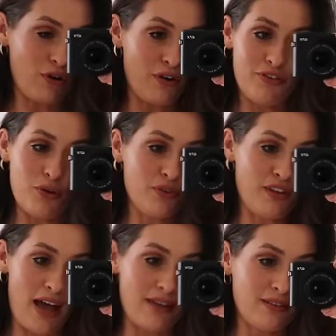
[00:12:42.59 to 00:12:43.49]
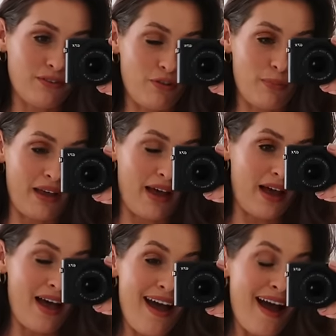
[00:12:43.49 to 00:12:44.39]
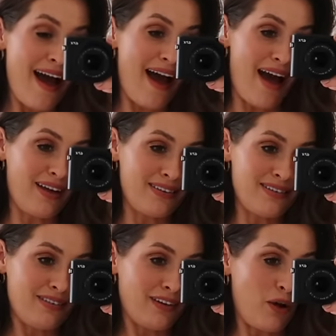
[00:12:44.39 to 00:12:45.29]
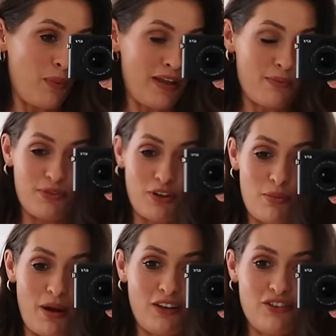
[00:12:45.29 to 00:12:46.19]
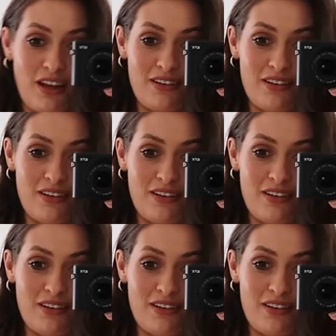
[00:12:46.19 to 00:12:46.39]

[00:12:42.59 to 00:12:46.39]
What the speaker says: I've got a few sets from there and I wear them so much.